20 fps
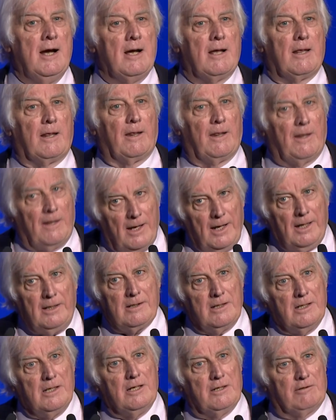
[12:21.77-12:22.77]
That
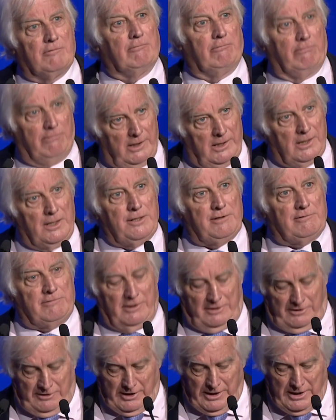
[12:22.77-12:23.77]
is really
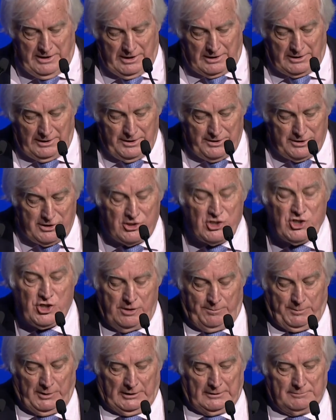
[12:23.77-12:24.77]
strategically
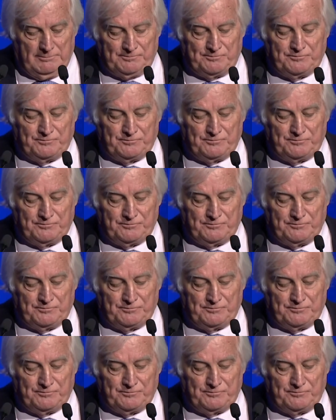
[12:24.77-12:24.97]
stupid.